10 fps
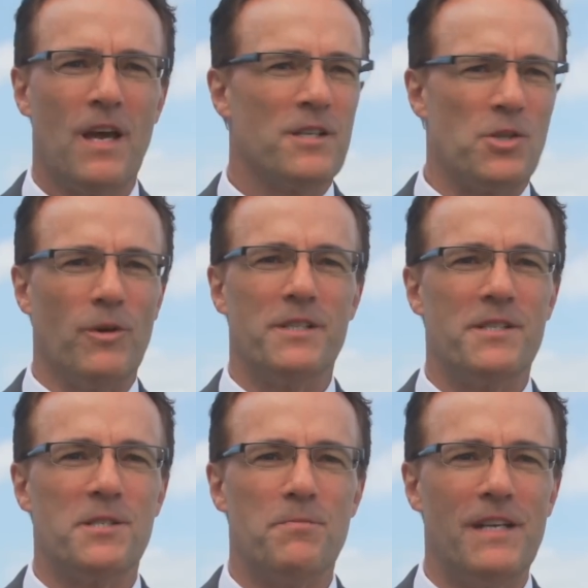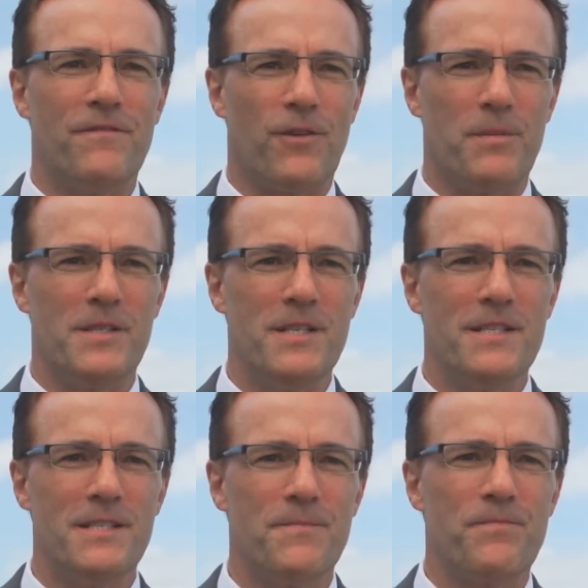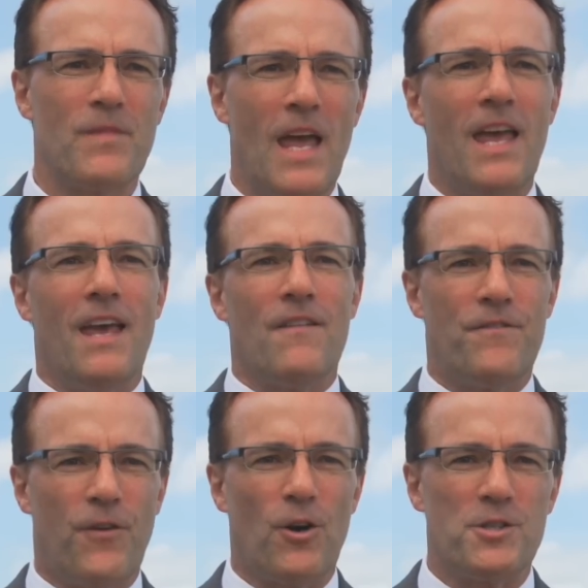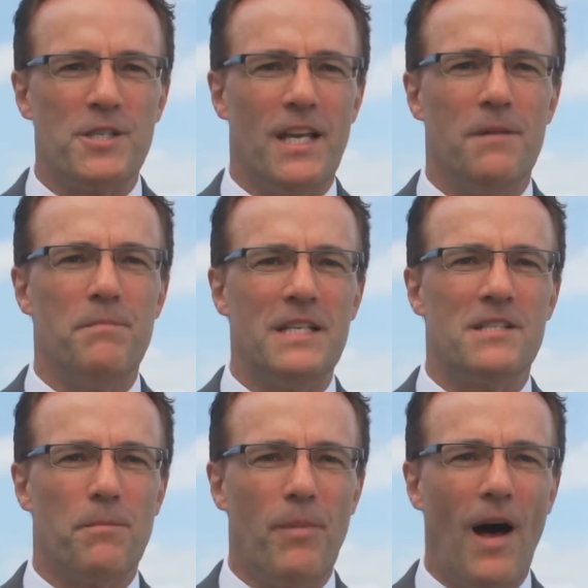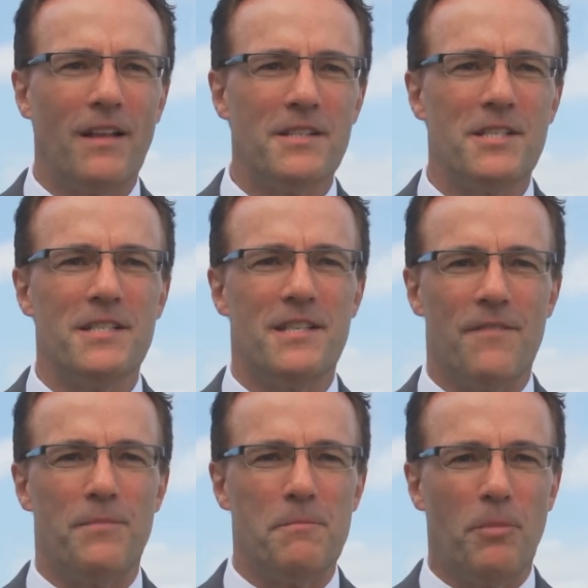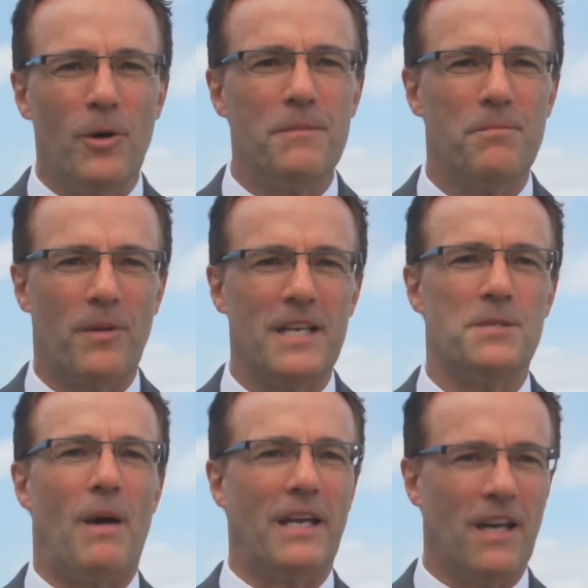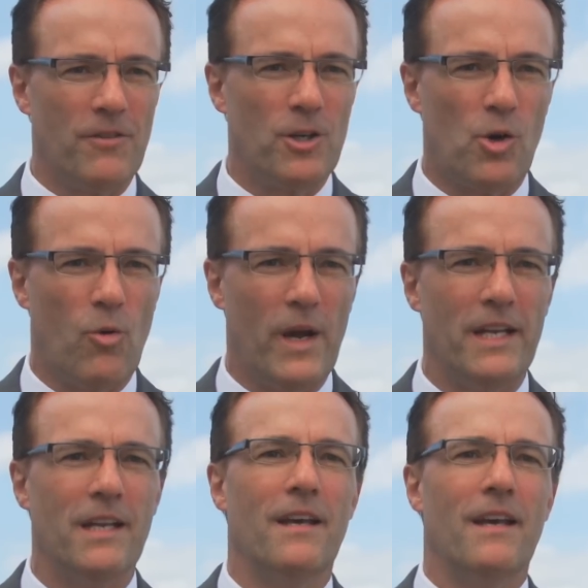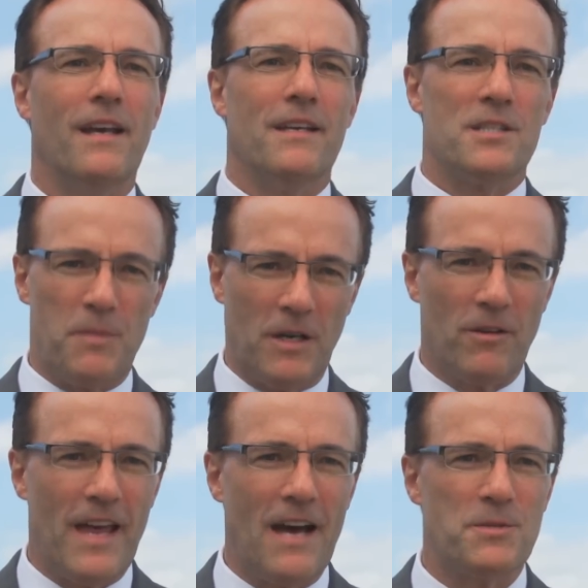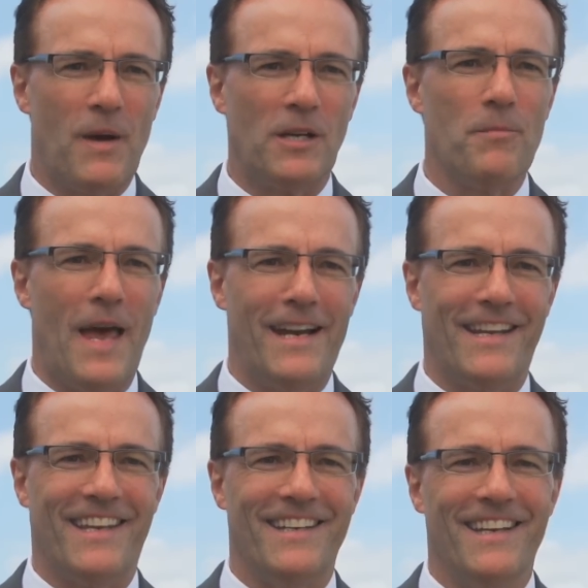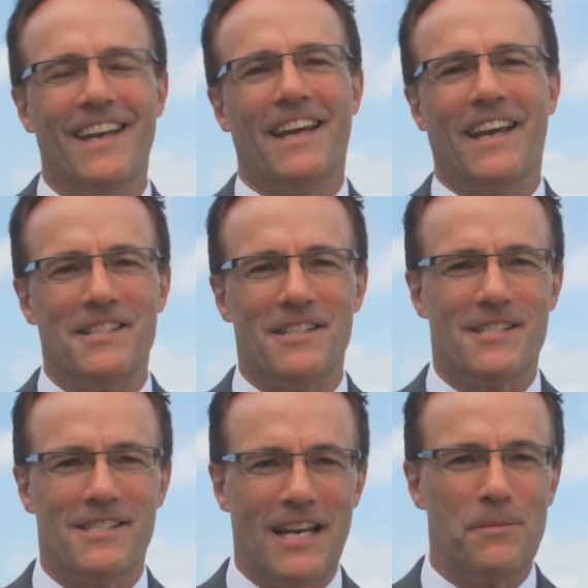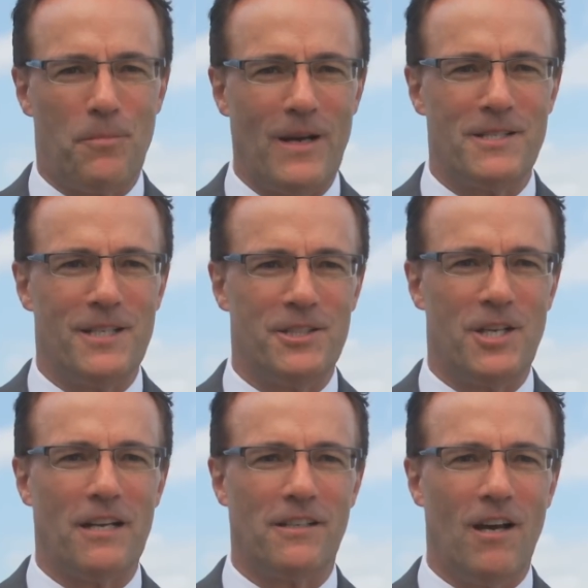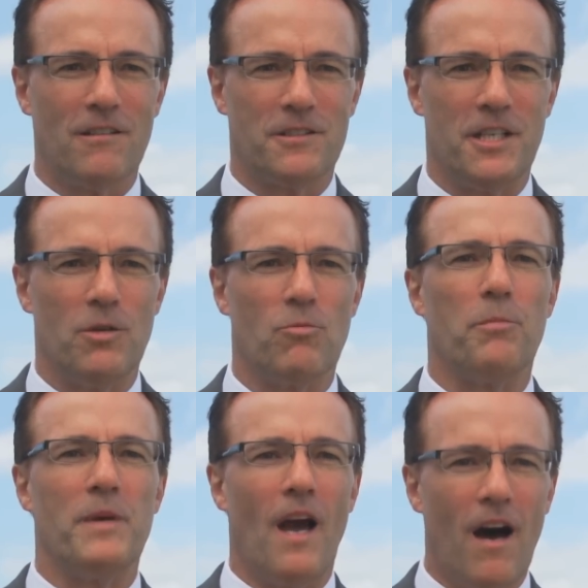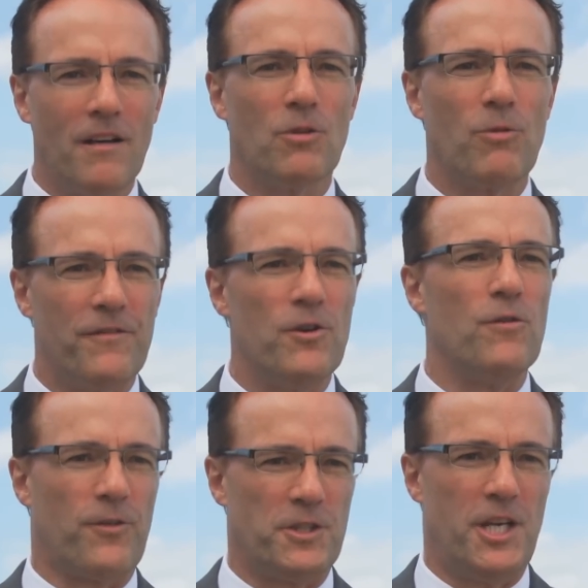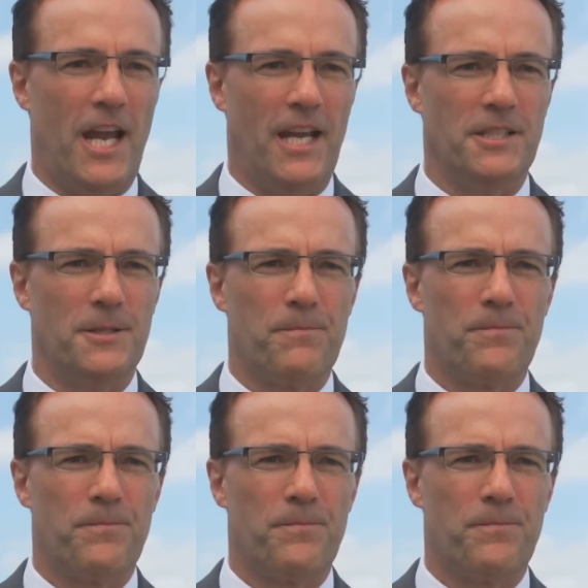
So what does this mean for business? First, it means the policies that have been put in place by Governor Quinn, Speaker of the House Michael Madigan, and Senate President John Cullerton will be under review for change.